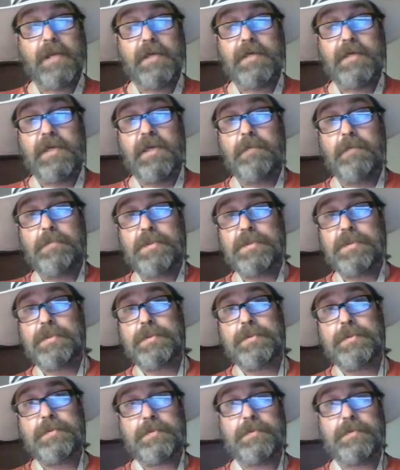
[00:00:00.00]
he
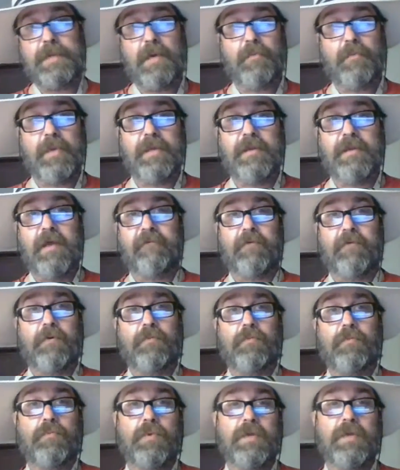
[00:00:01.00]
keeps that we
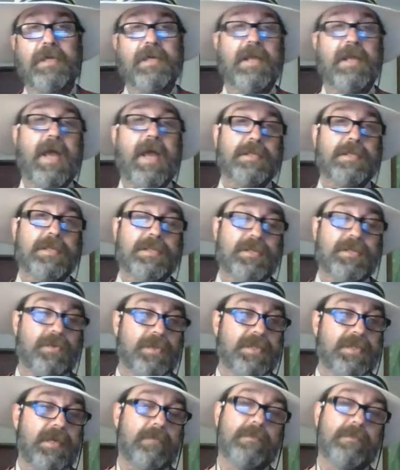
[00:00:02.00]
never really get access to,
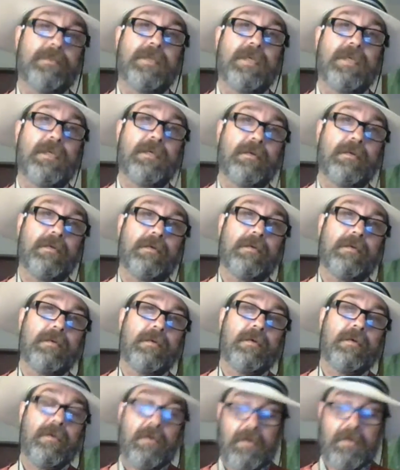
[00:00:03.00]
except the
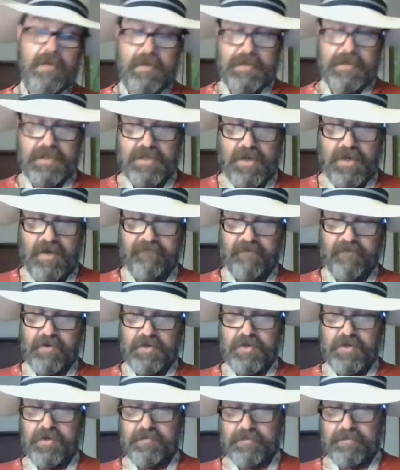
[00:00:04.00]
cover
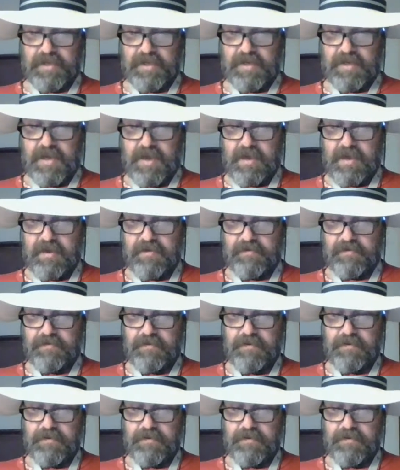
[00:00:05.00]
could be a